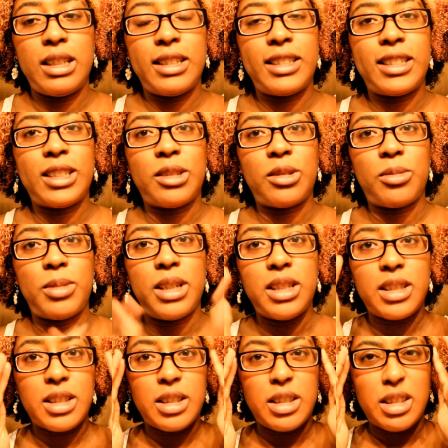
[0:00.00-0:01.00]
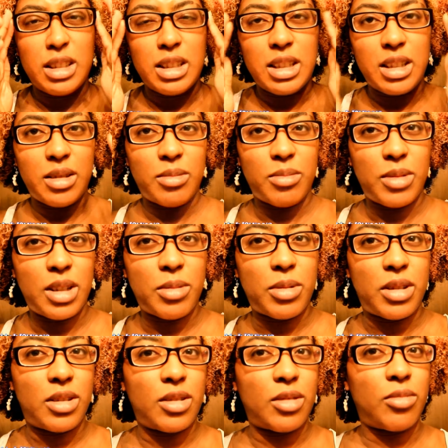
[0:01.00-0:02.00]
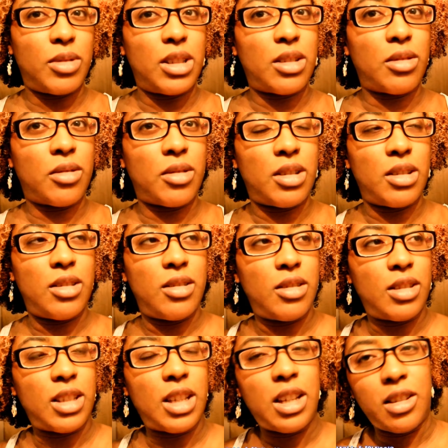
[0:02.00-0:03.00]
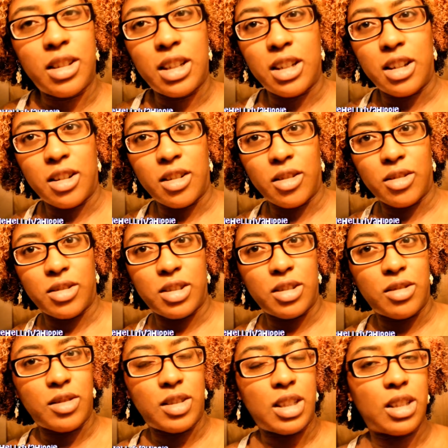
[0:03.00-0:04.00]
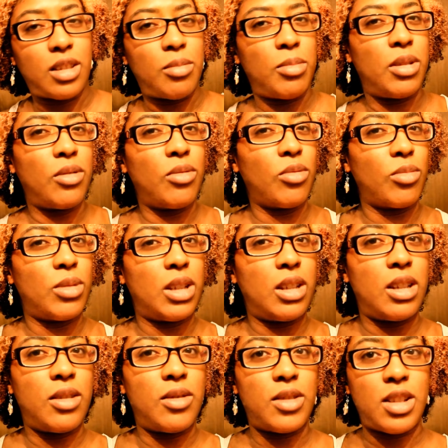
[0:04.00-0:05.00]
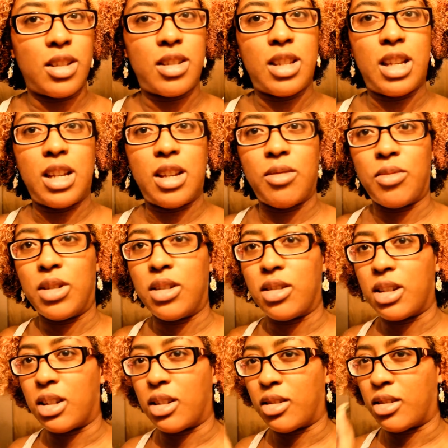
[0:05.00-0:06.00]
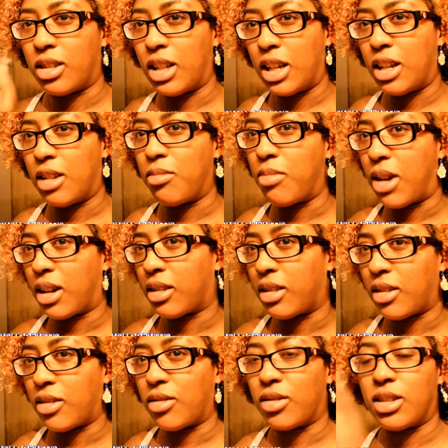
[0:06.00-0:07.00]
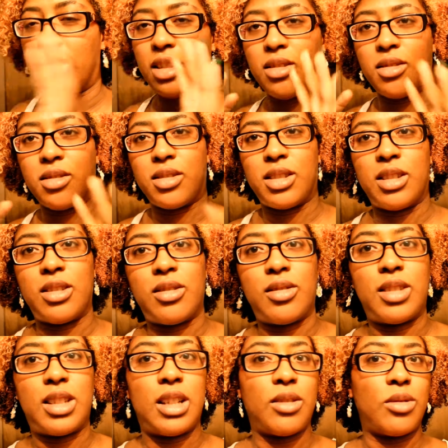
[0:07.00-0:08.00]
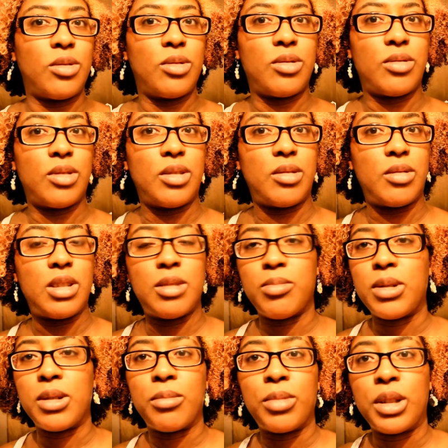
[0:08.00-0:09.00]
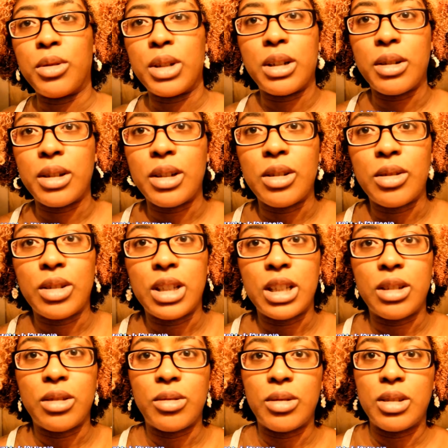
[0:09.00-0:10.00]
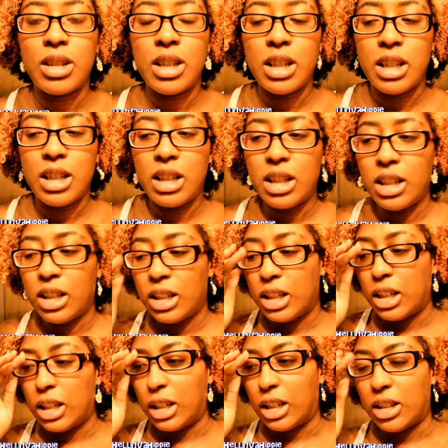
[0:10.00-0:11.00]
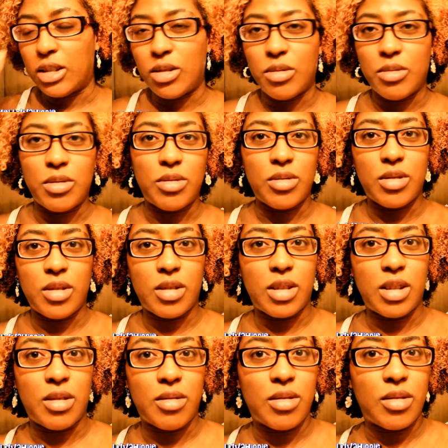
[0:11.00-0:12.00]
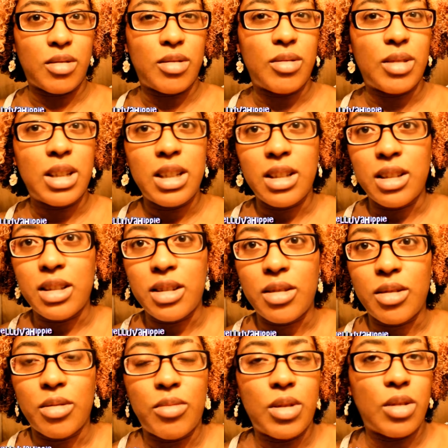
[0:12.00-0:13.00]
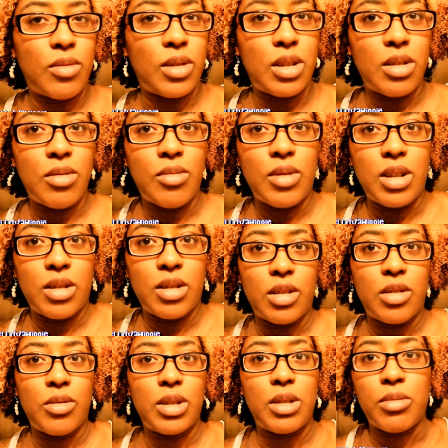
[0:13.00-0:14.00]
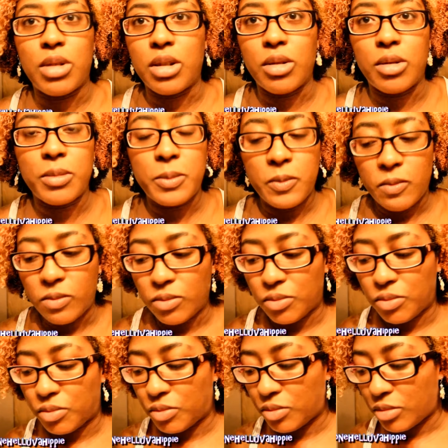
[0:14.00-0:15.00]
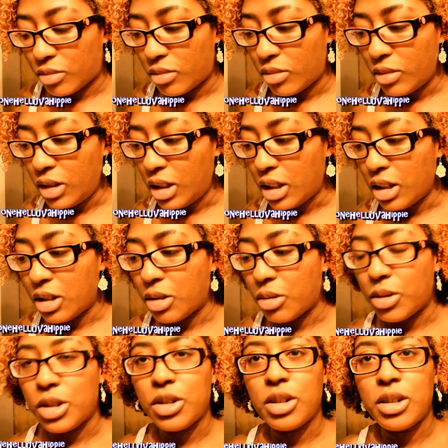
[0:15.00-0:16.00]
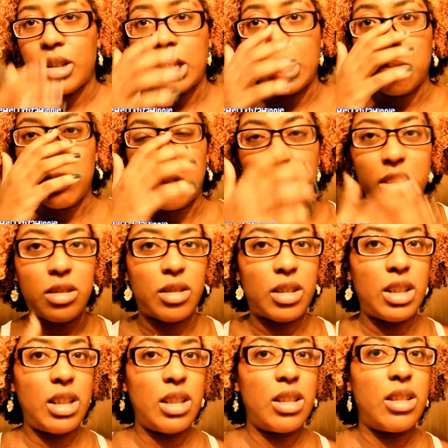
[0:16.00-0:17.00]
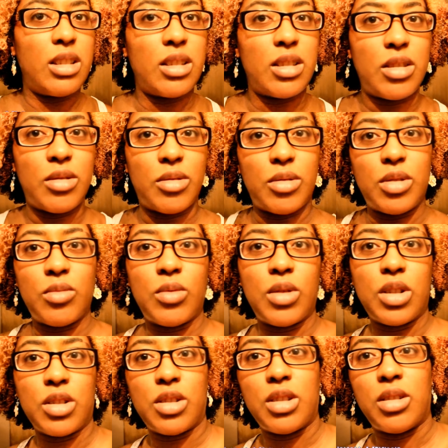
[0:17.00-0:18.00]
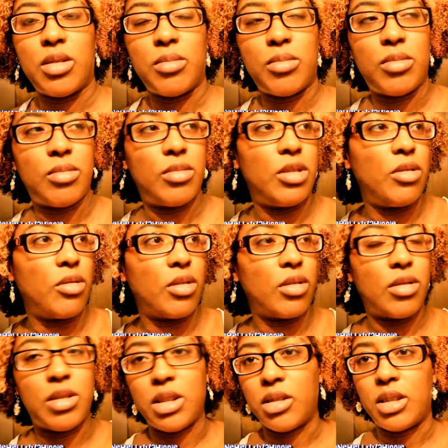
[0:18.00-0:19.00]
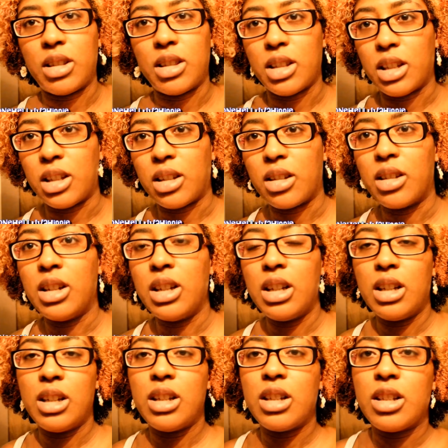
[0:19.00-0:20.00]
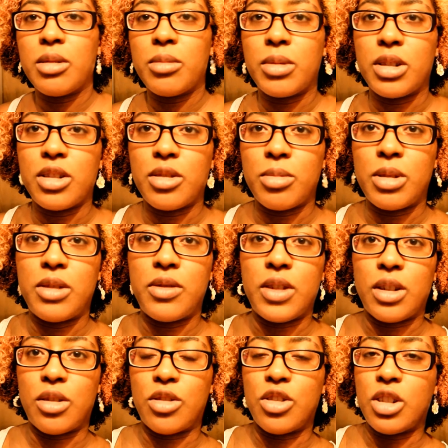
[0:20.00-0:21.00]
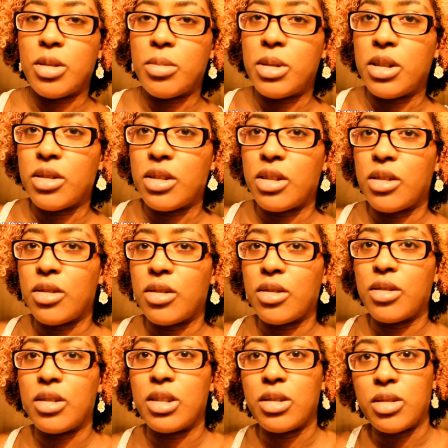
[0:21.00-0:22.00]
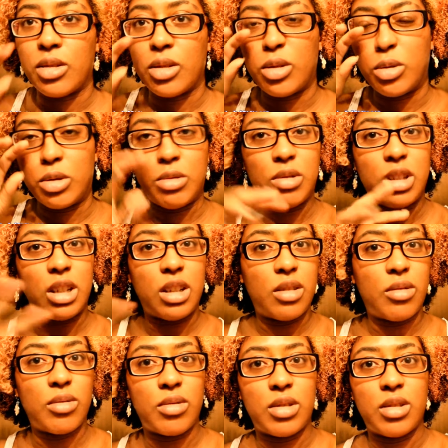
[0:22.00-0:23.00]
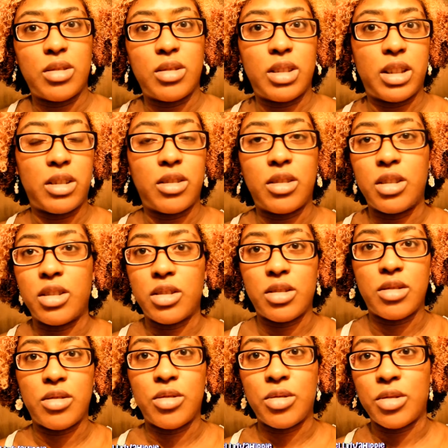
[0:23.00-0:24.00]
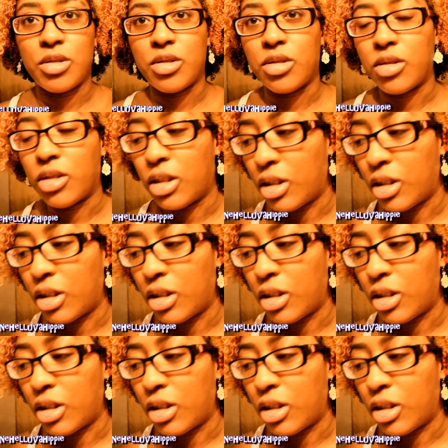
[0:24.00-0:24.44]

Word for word: So basically, me and my husband, we started just alienating ourselves. Like, the bedroom they gave us a stay in, we just kind of stayed back there and stayed ourselves after this big blowout had gone down. And, you know, we were stuck there with our two kids. You know, what could we do? We go anywhere. So we tried to, like, protect our kids and, you know, just watch them do our daily thing. My husband, he found a job down there. This is a whole new town. This is, like, Augusta, Georgia.